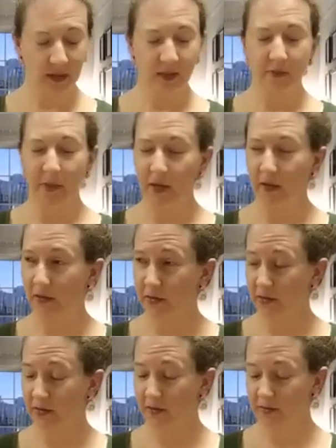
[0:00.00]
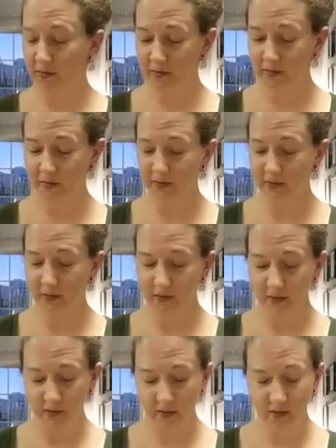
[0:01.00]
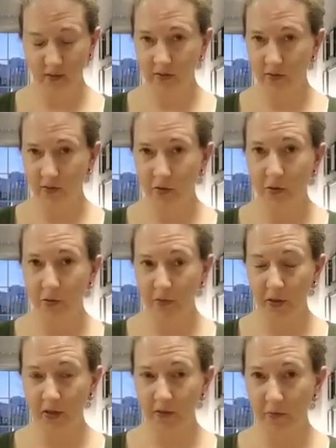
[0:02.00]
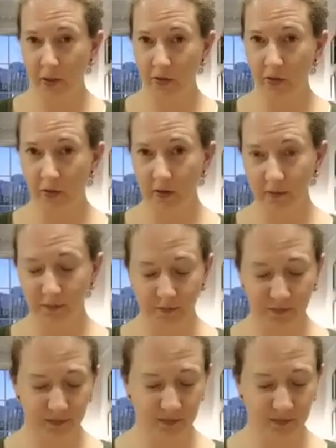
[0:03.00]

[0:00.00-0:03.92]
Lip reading: He smells Jerome wheat Jerome.